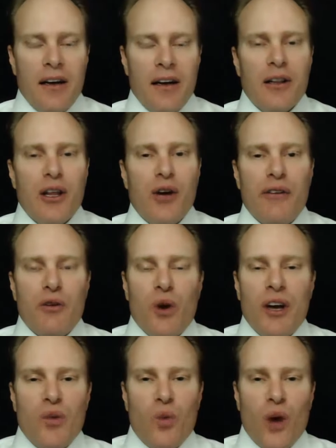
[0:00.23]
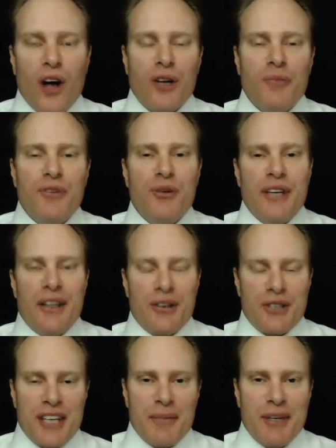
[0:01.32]
Hello, everyone, and welcome to another
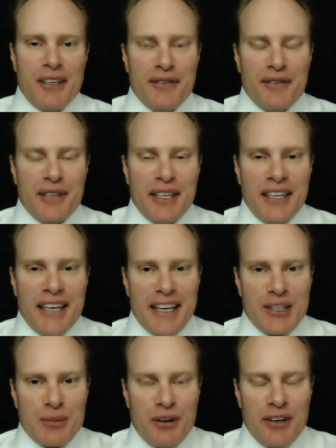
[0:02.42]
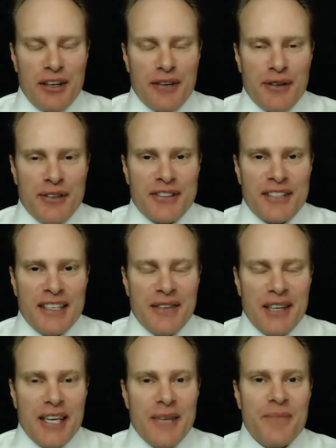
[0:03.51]
segment of Leading Expert Interviews
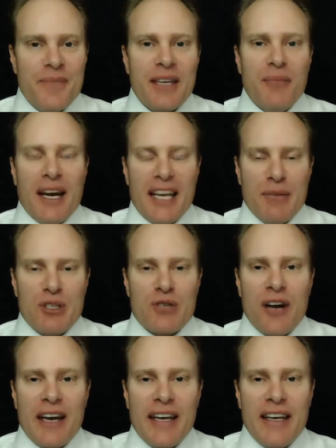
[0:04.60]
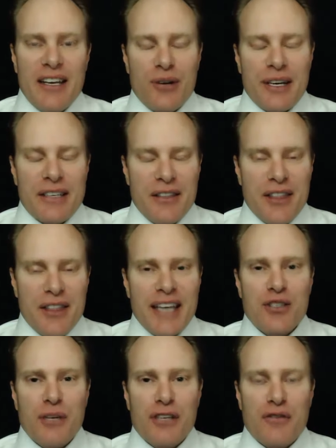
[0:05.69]
TV. My name is Ryan Hendricks, and
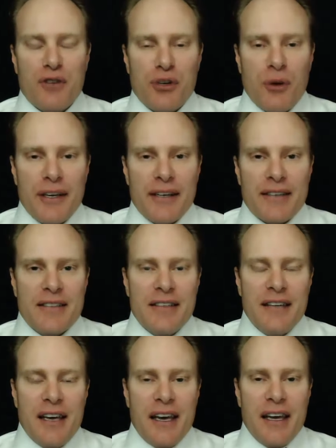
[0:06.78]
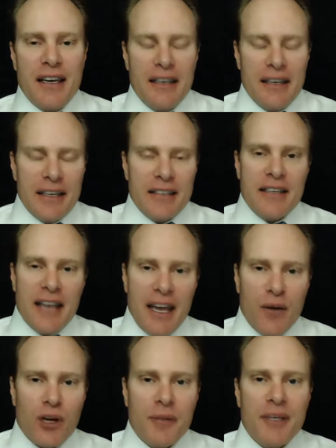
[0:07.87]
thanks so much for joining us today. Today,
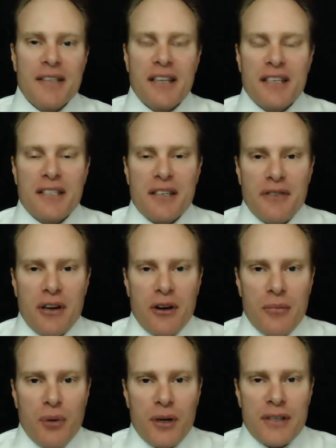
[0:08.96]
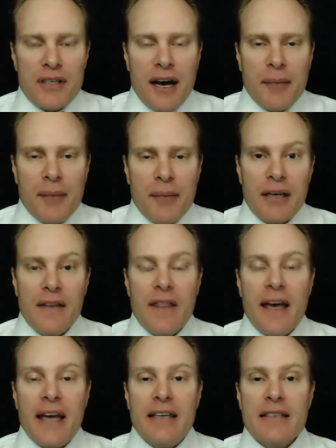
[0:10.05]
we're going to be discussing a very important topic, and
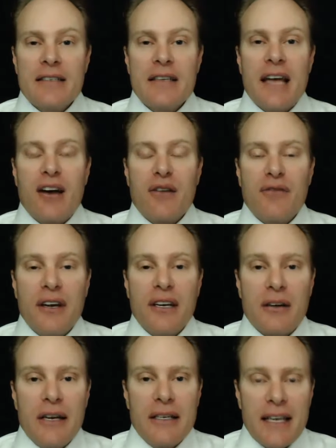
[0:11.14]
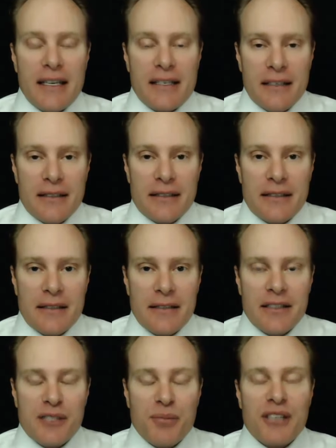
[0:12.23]
that is how to find a great dentist,
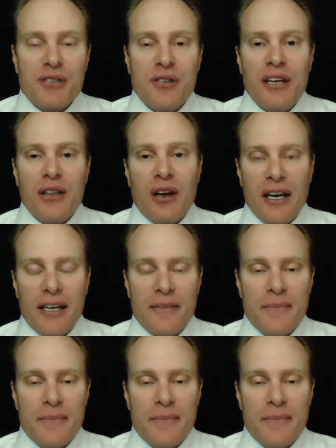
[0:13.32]
especially online.